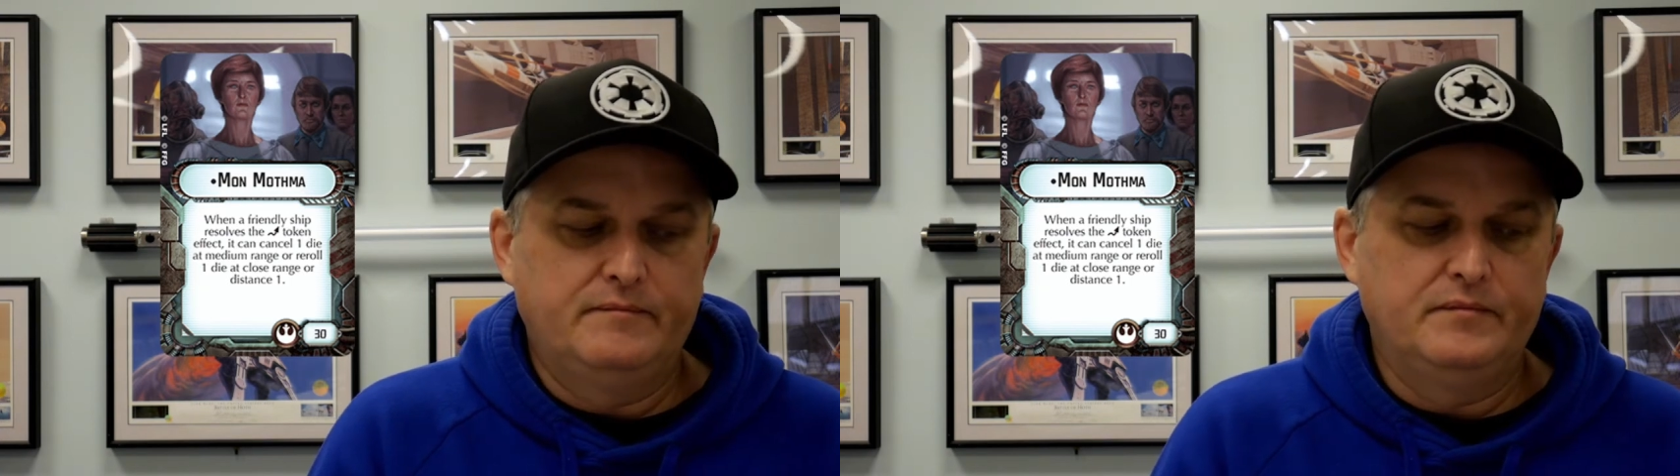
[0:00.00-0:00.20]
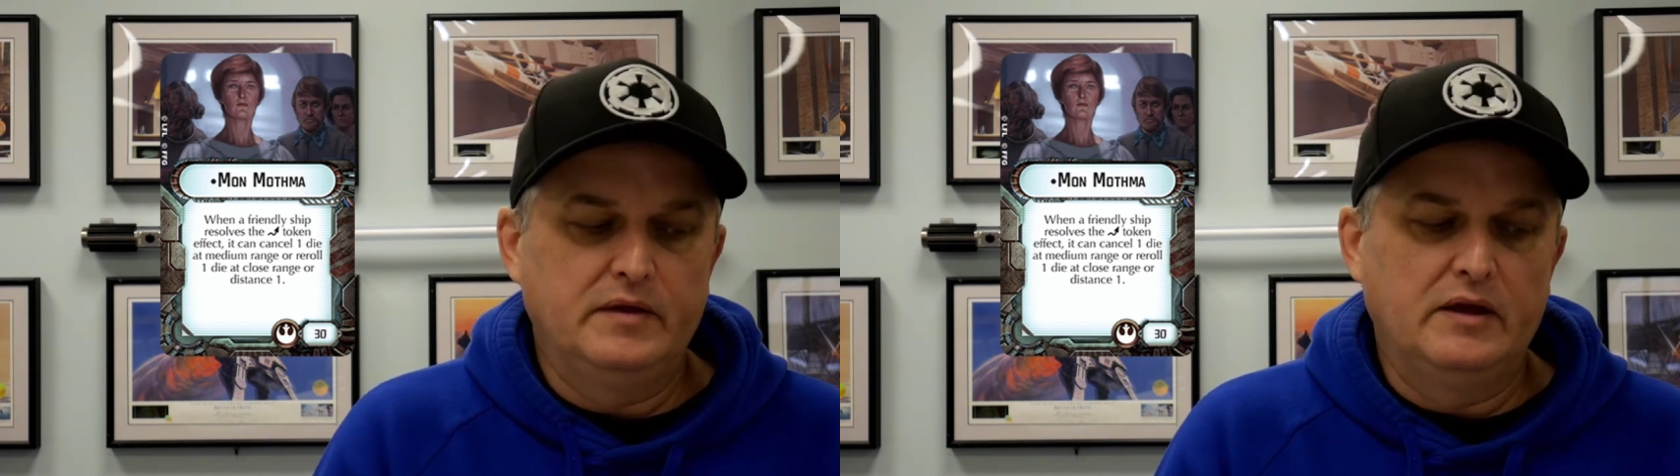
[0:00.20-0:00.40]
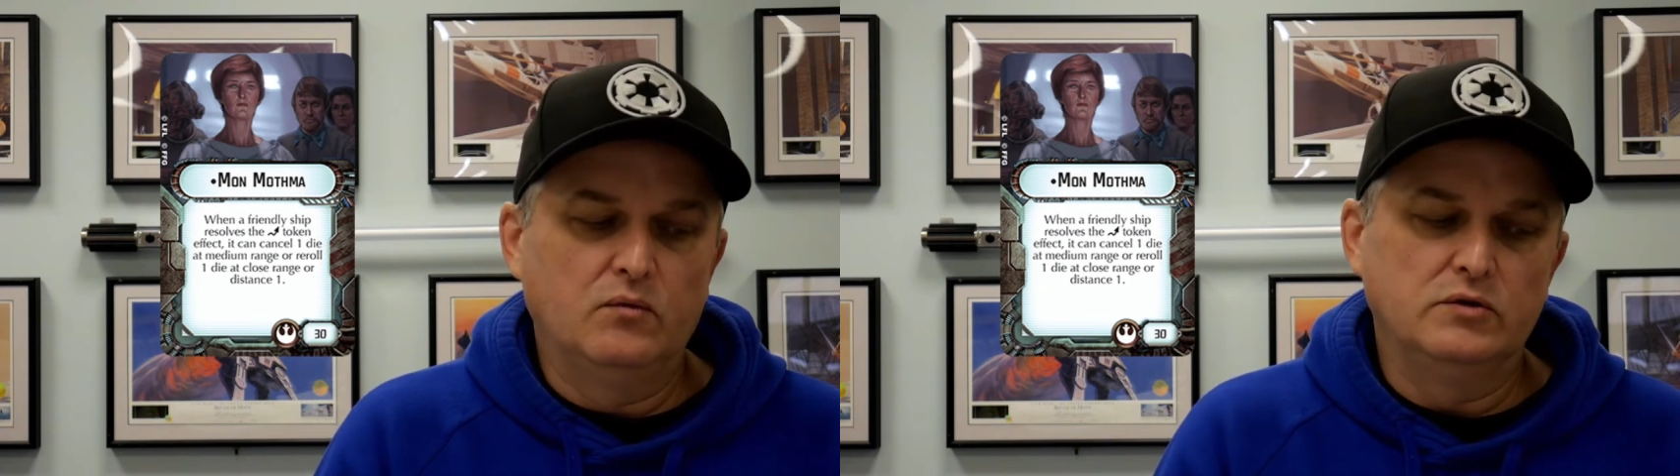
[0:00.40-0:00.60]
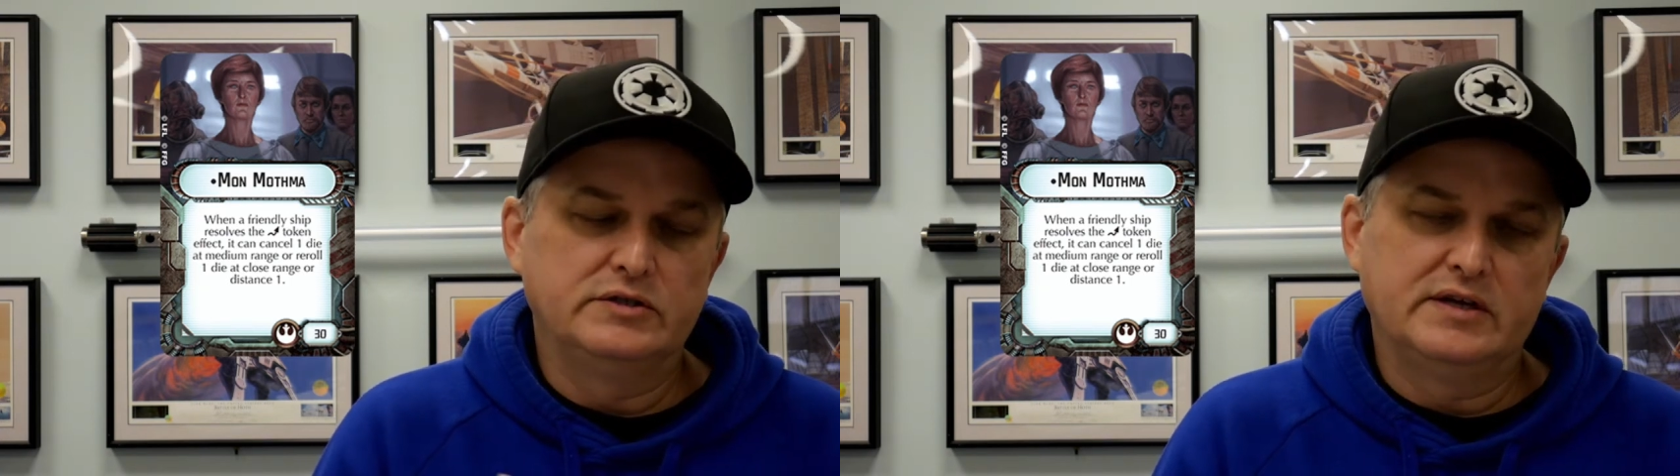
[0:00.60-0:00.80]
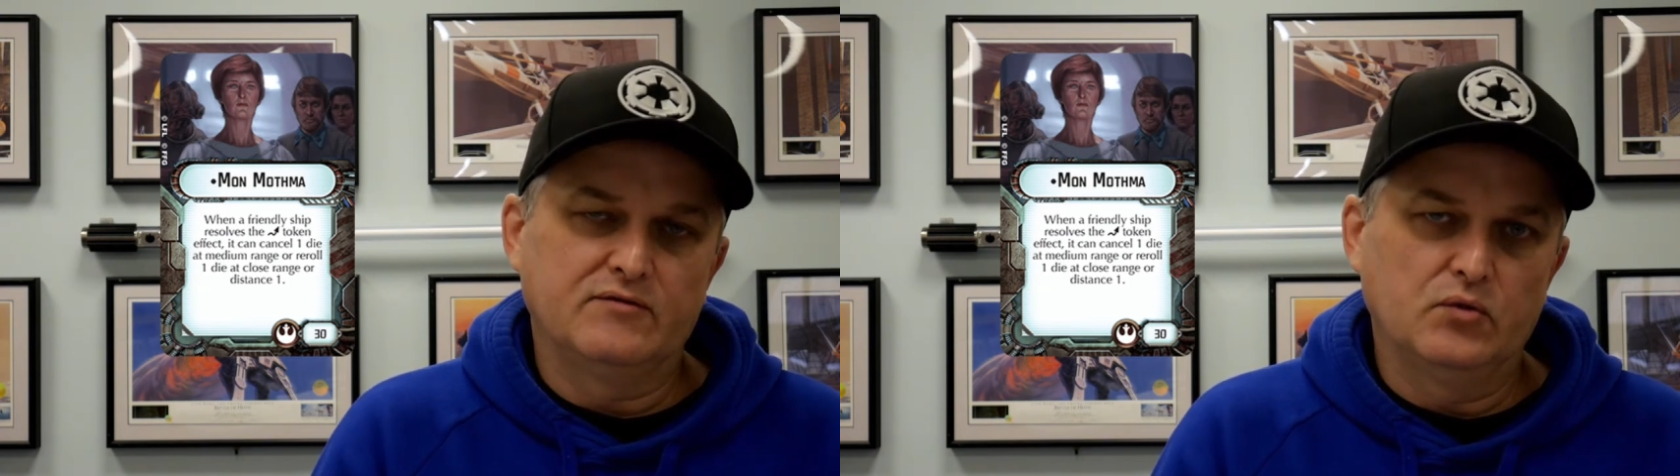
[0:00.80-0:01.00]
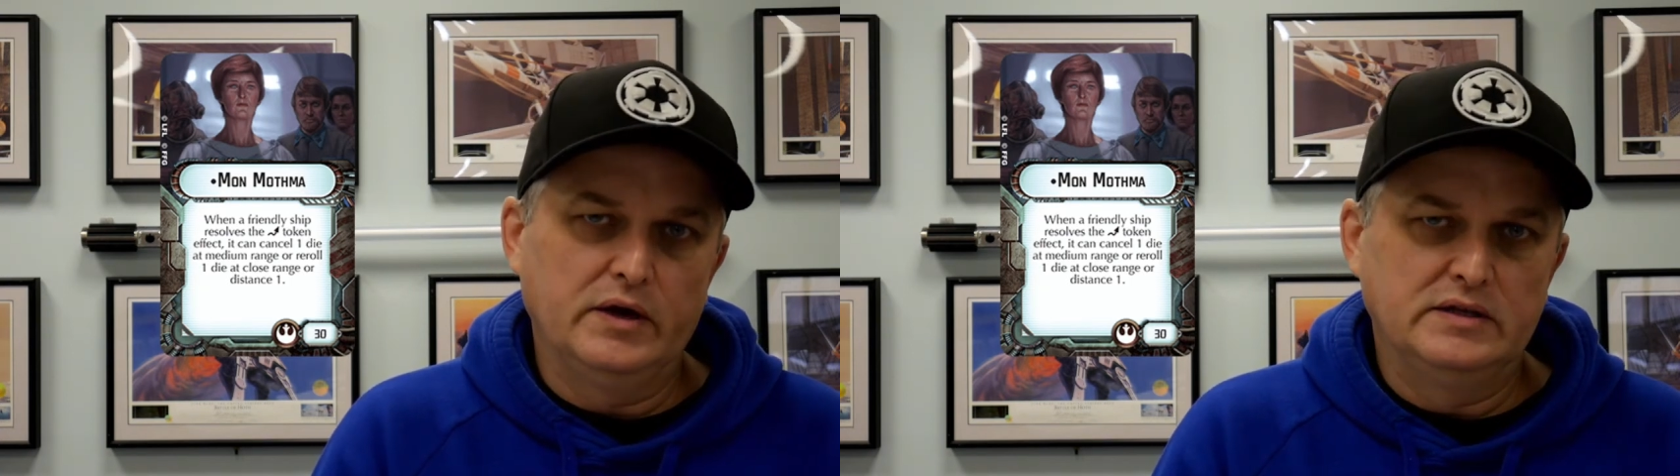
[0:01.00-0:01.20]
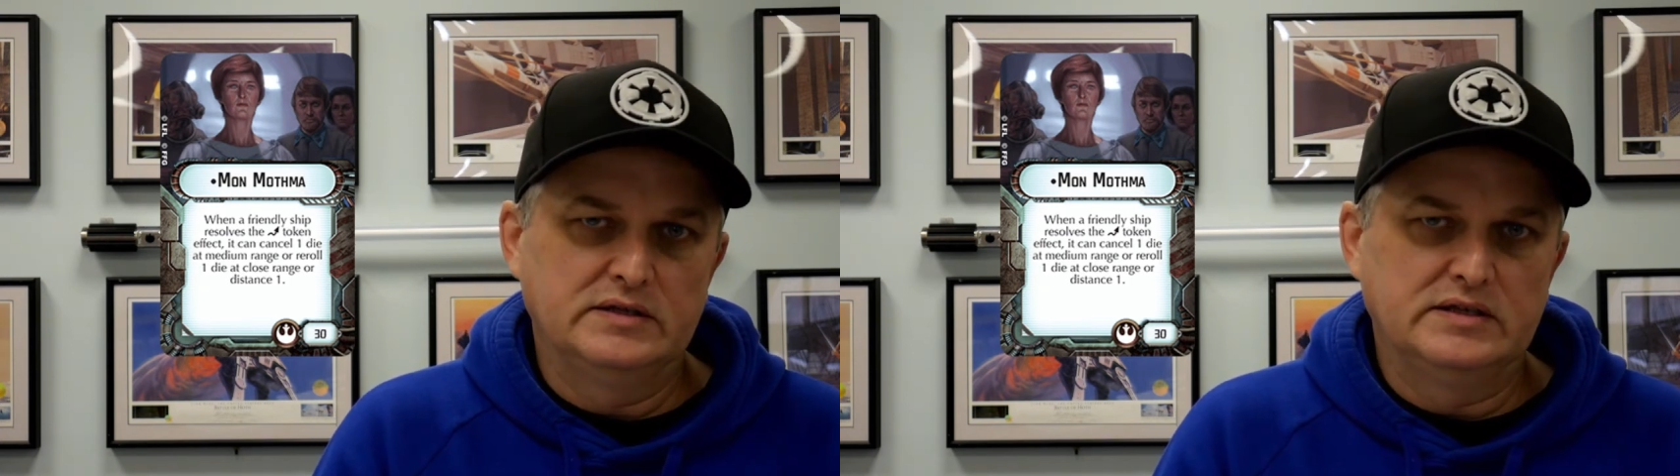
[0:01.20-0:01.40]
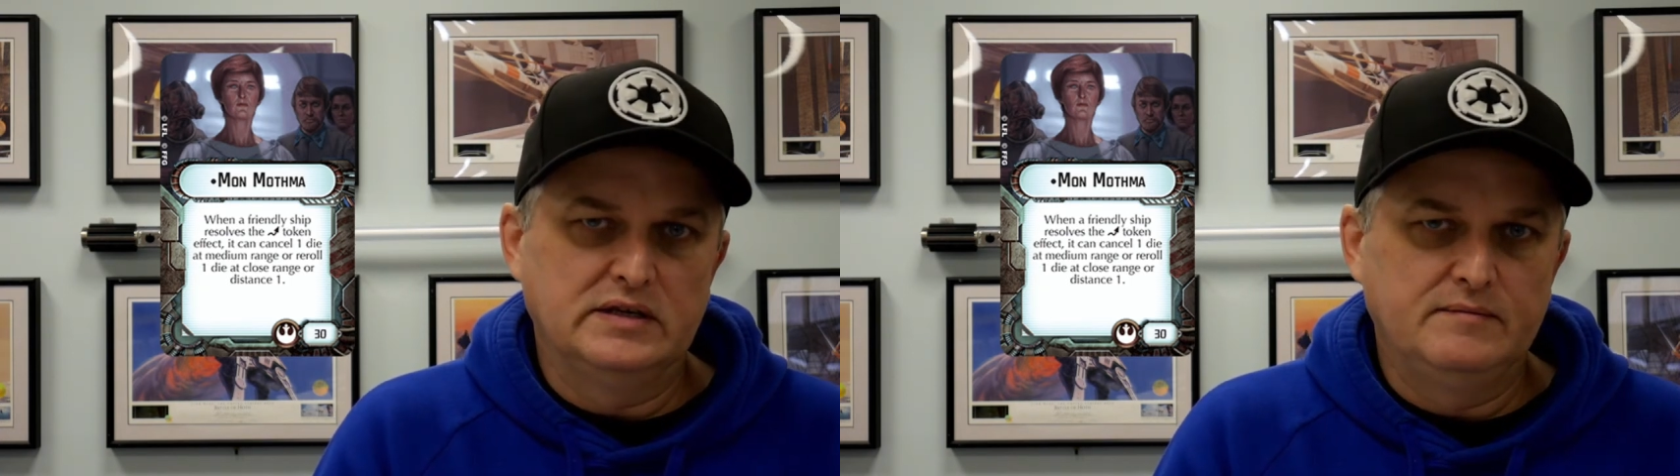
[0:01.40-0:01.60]
and we'll just have to wait and
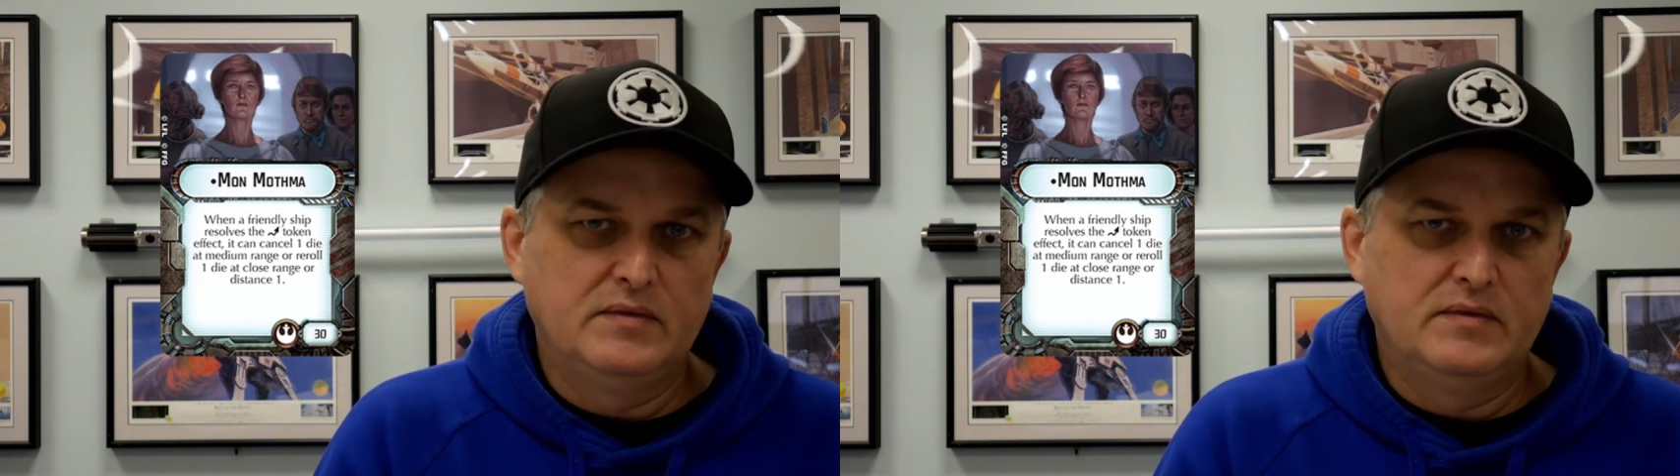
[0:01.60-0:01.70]
see.